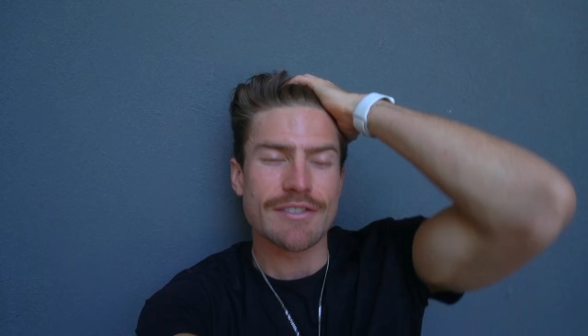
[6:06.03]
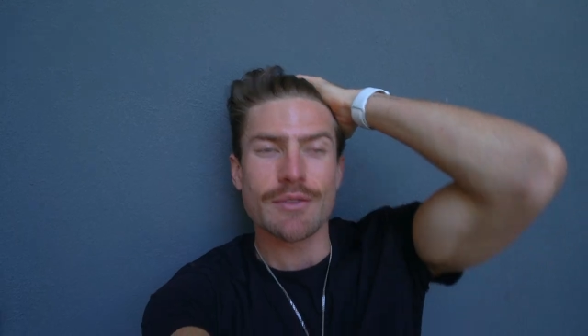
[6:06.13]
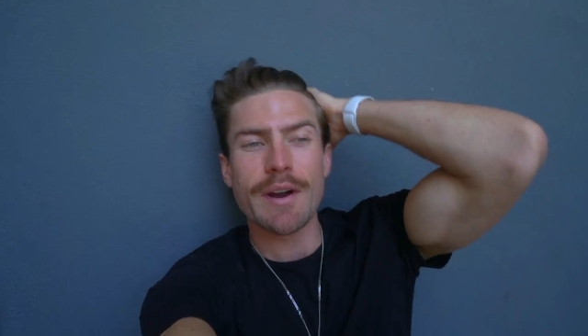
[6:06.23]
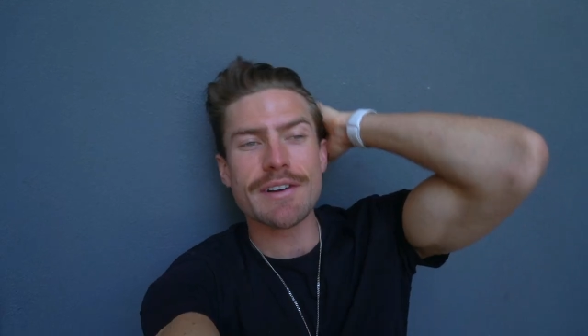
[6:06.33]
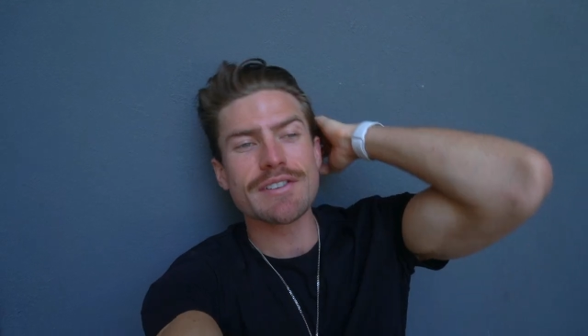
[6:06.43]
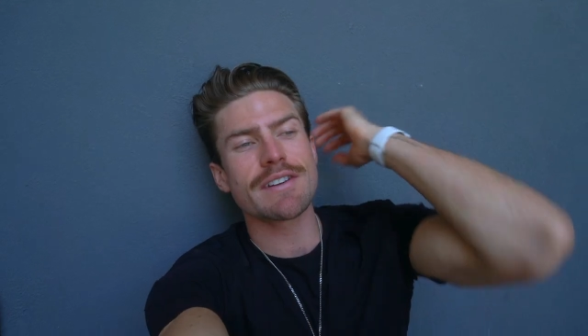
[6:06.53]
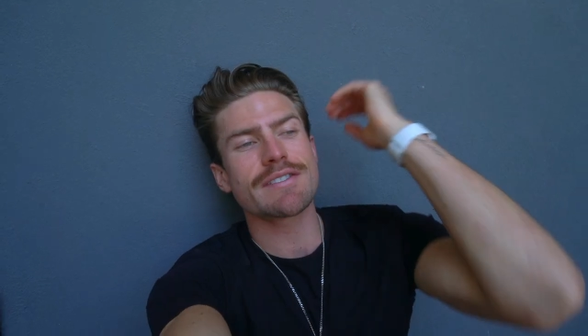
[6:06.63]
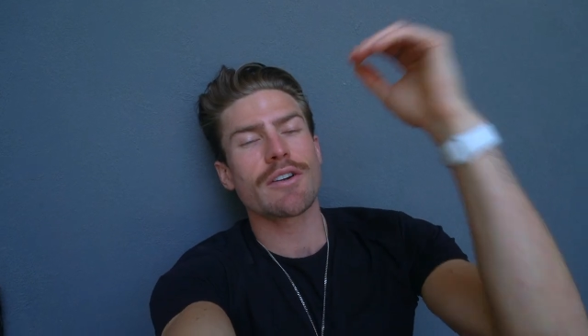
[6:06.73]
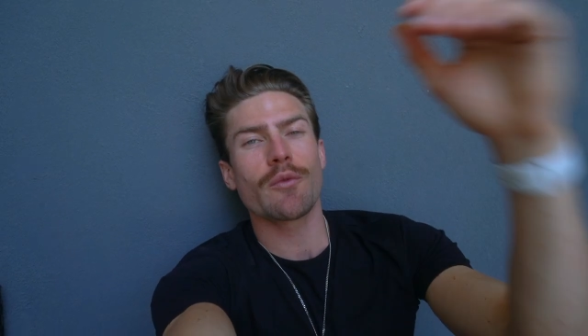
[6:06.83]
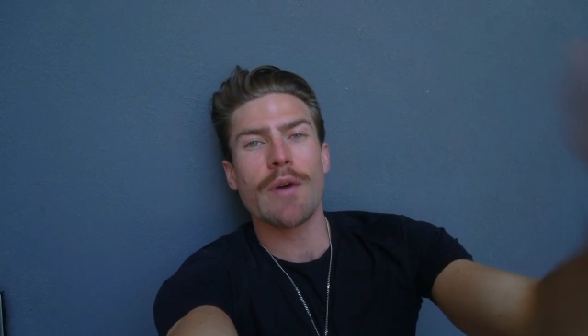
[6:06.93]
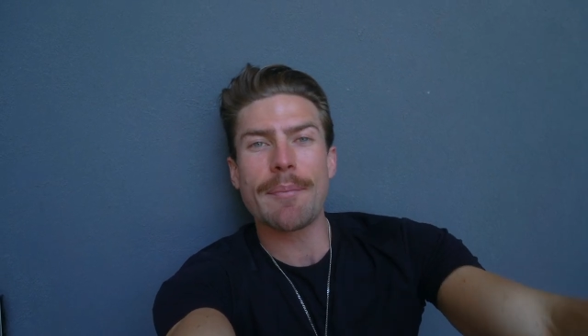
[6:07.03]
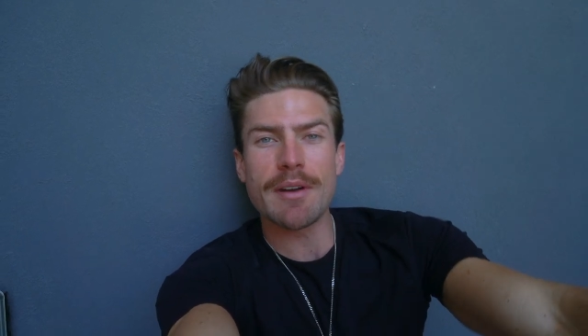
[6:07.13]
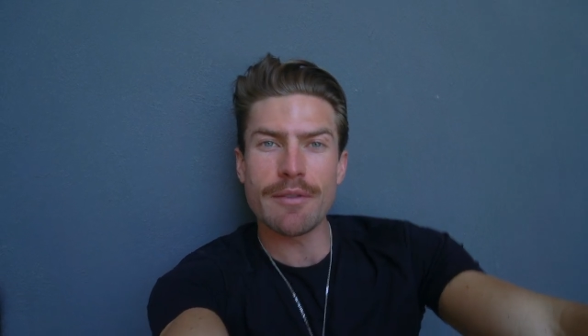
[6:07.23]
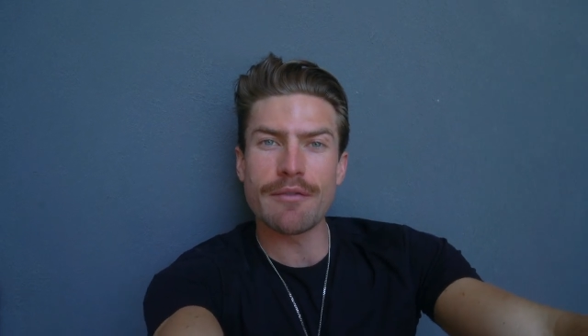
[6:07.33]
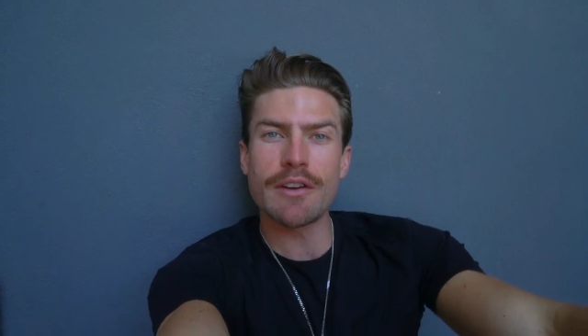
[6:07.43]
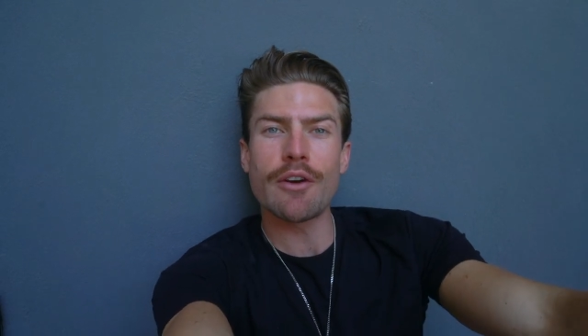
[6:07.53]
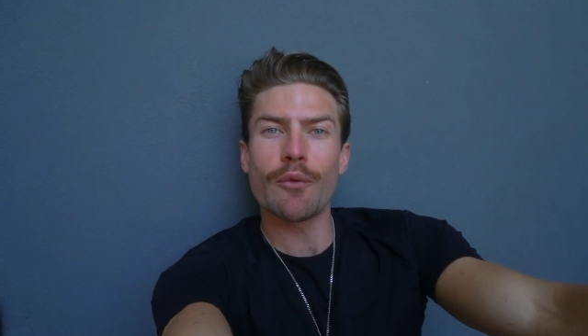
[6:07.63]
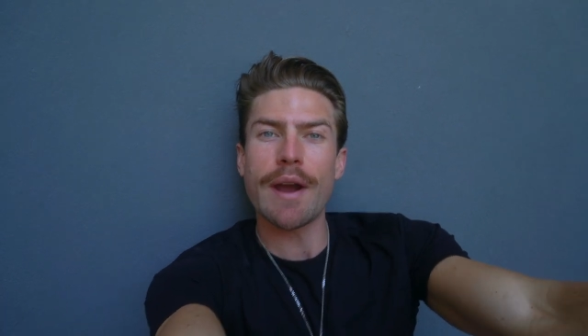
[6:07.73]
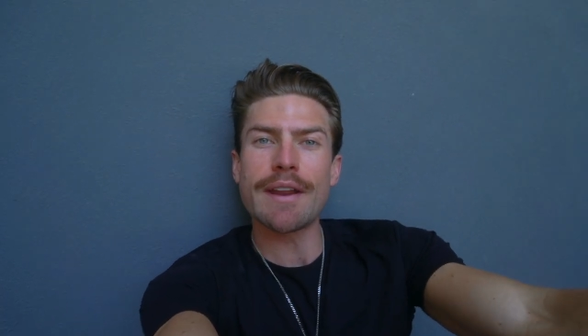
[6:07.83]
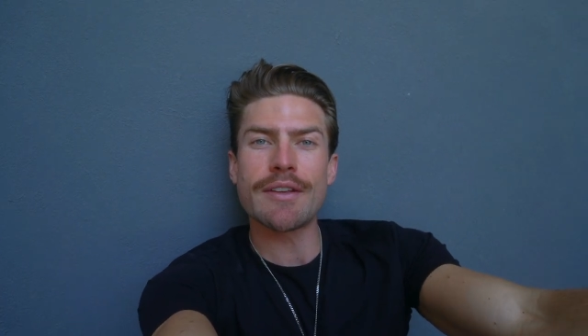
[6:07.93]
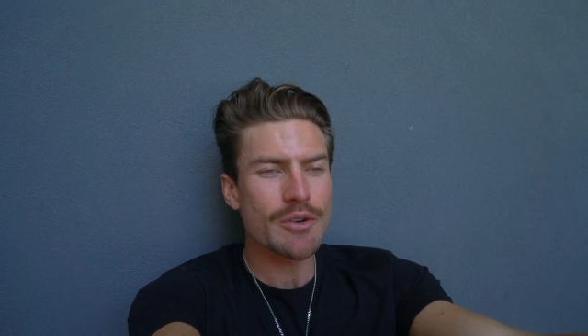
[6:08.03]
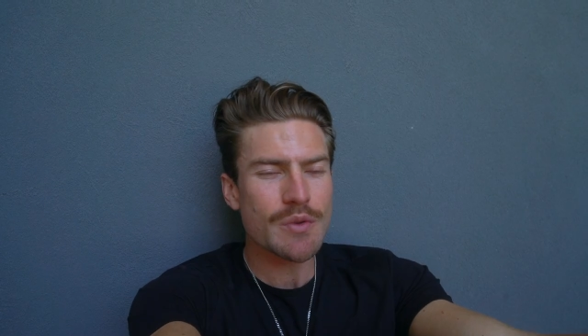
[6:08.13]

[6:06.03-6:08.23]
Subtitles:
So we're actually gonna start wrapping up the video right here.